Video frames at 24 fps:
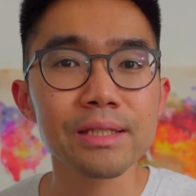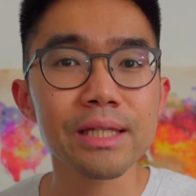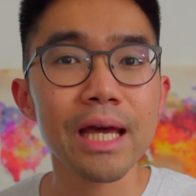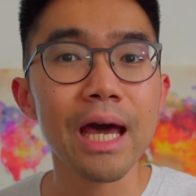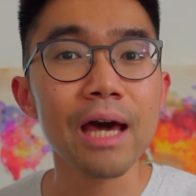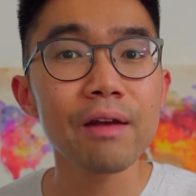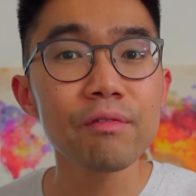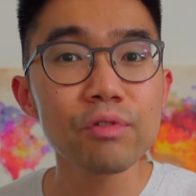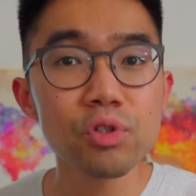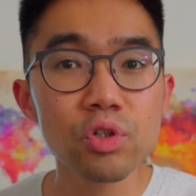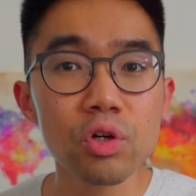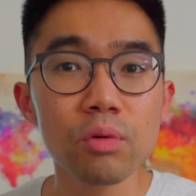
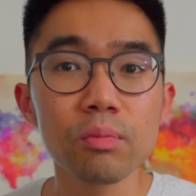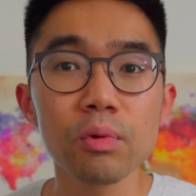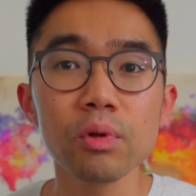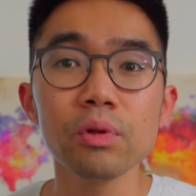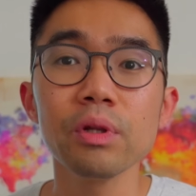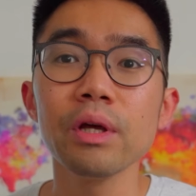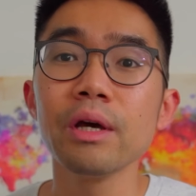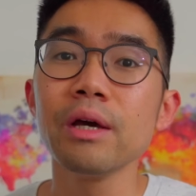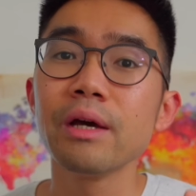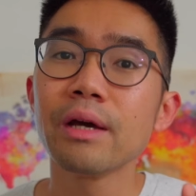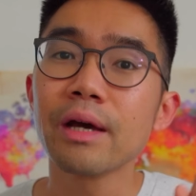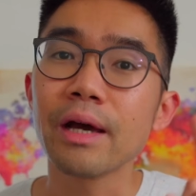out of
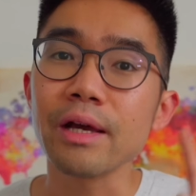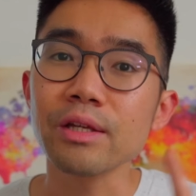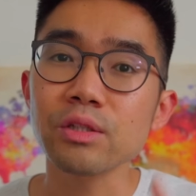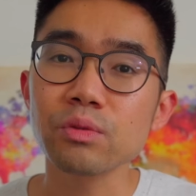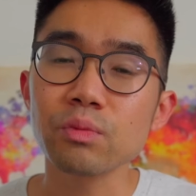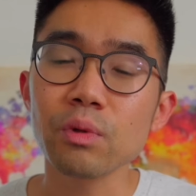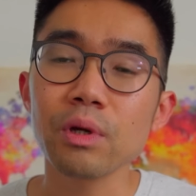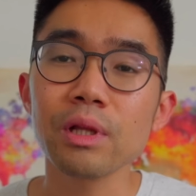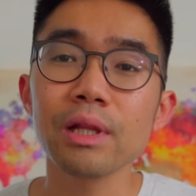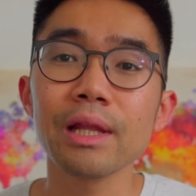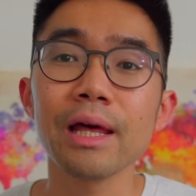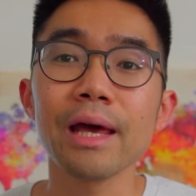trouble, as
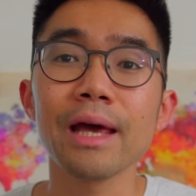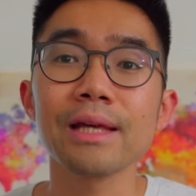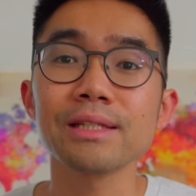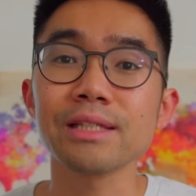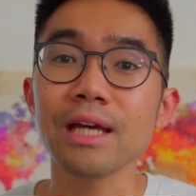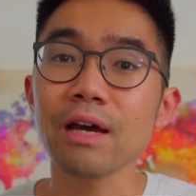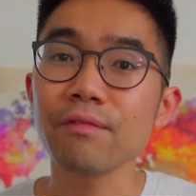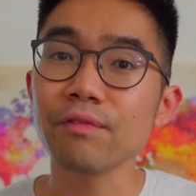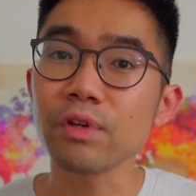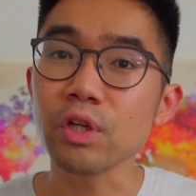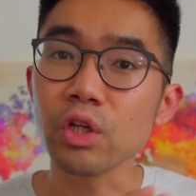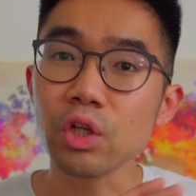well as
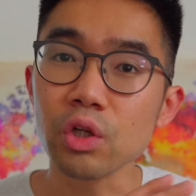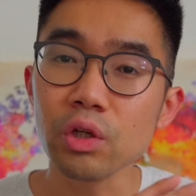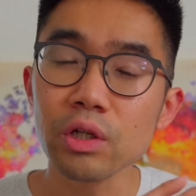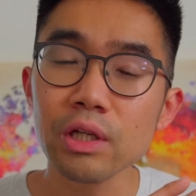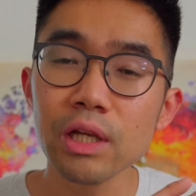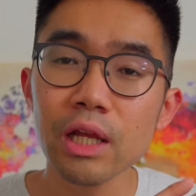having good